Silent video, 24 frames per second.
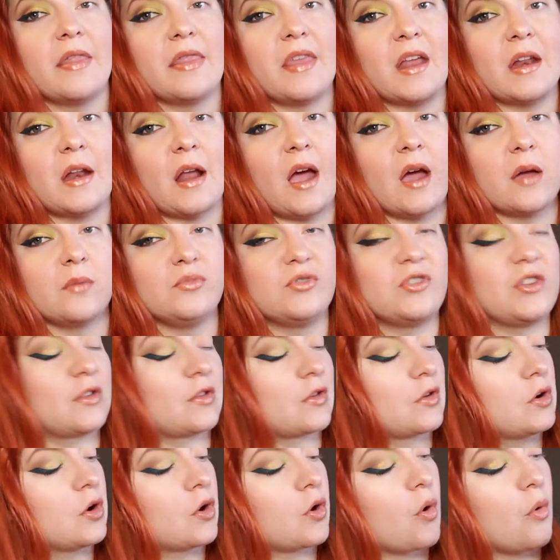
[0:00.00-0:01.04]
and then I'm
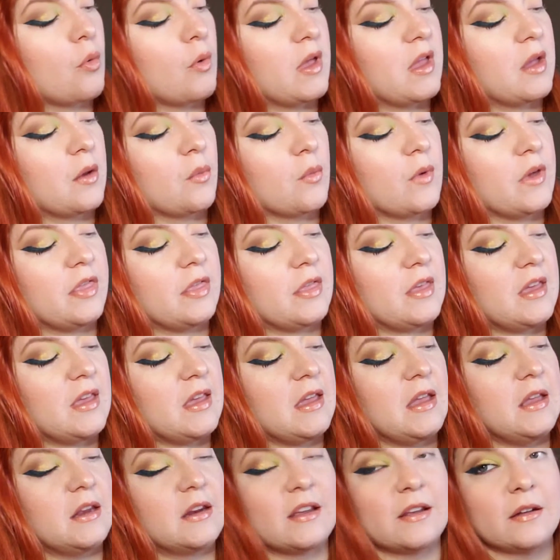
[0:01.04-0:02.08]
just going to go in with
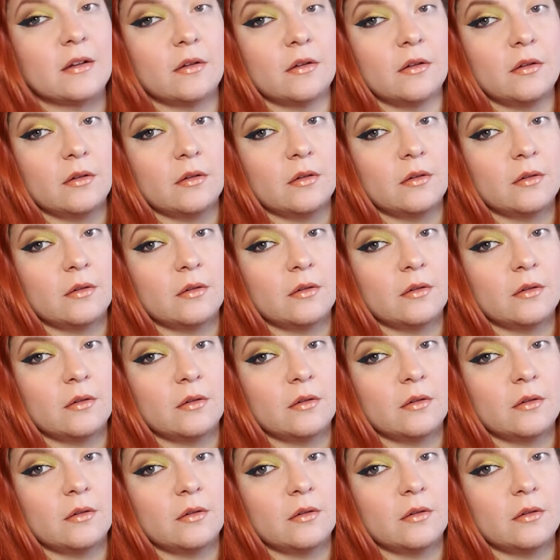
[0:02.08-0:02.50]
Eden